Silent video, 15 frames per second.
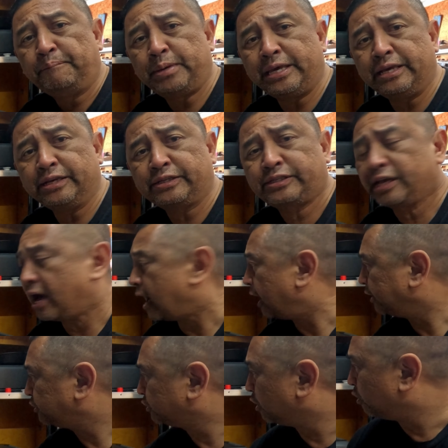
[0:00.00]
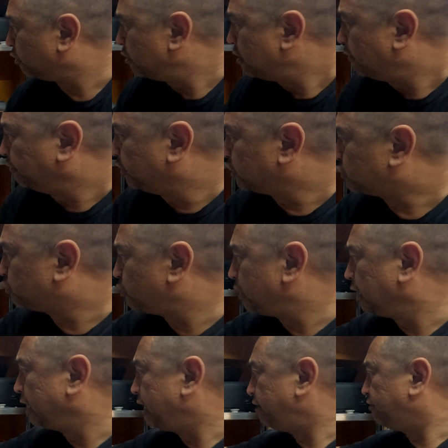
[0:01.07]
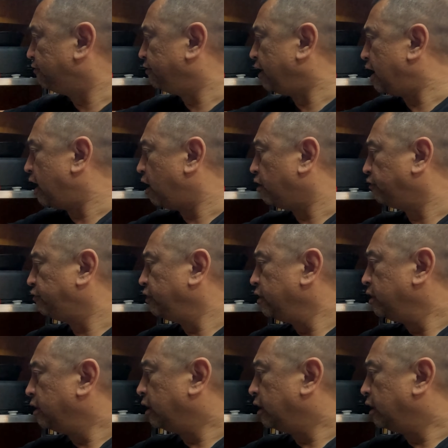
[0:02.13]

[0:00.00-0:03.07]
psi. So this relief valve